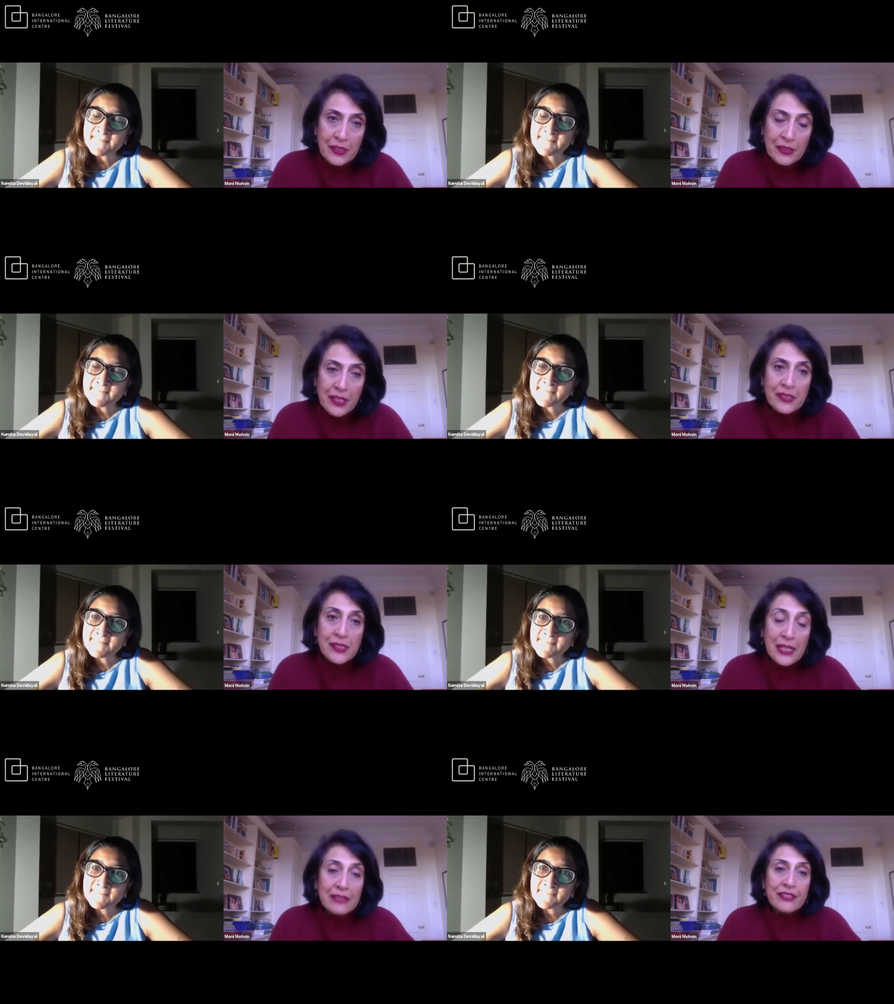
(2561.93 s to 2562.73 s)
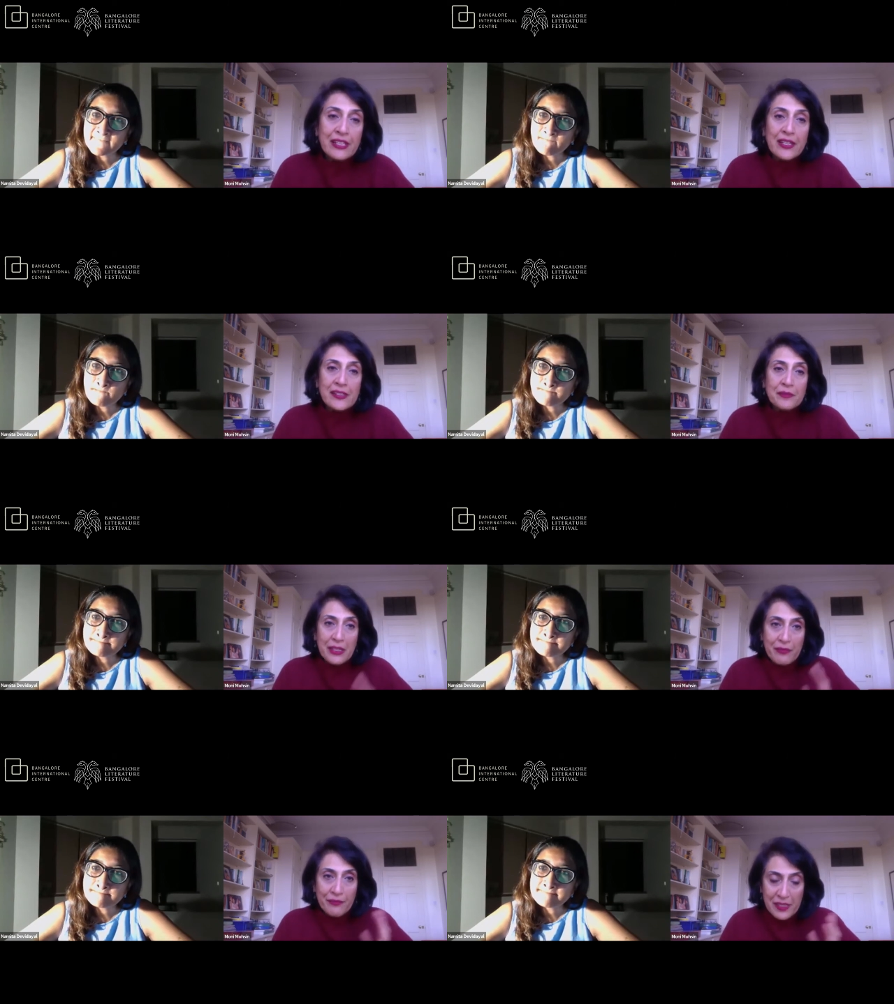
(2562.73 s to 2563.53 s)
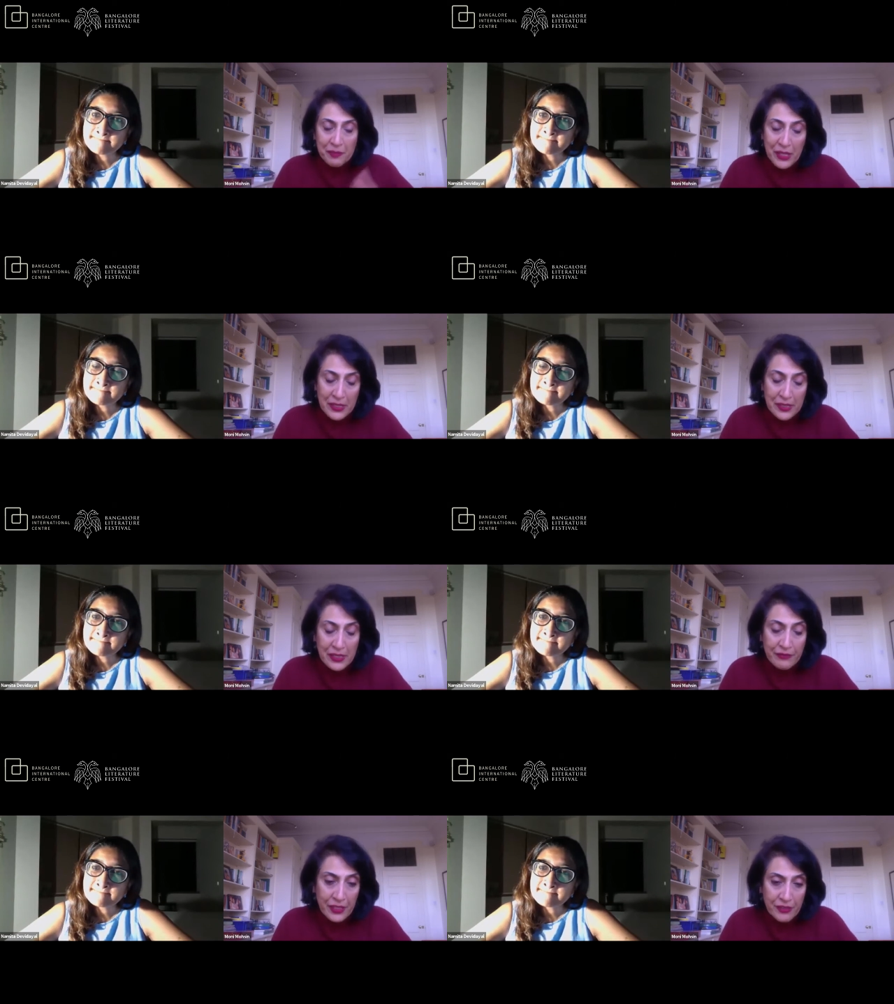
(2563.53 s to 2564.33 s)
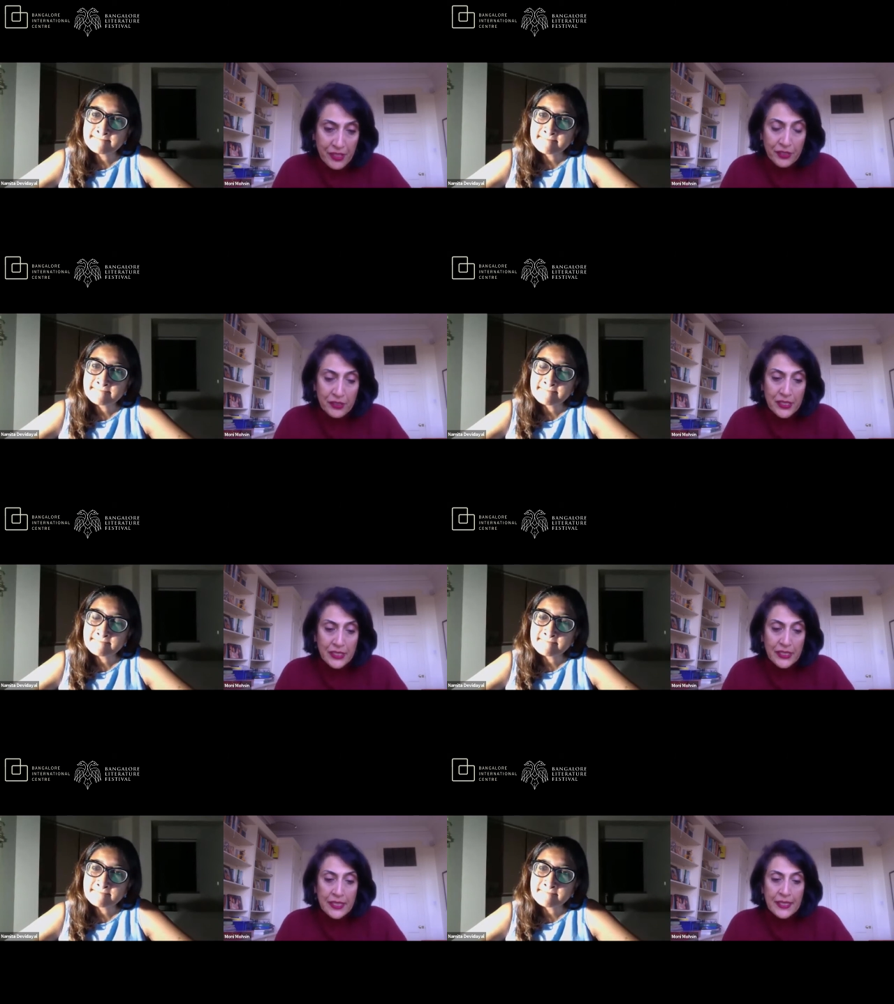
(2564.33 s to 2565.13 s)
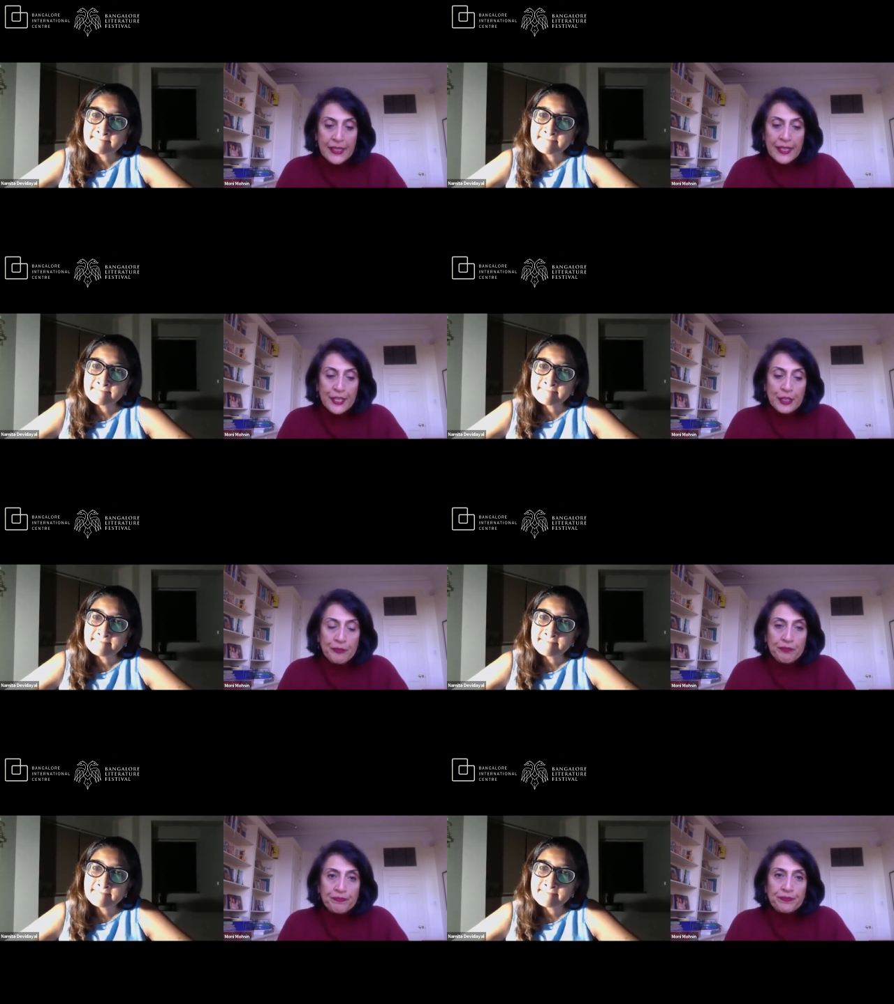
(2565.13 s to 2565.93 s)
Speaker 1: London. I live in London, but I visit Pakistan very regularly. Um,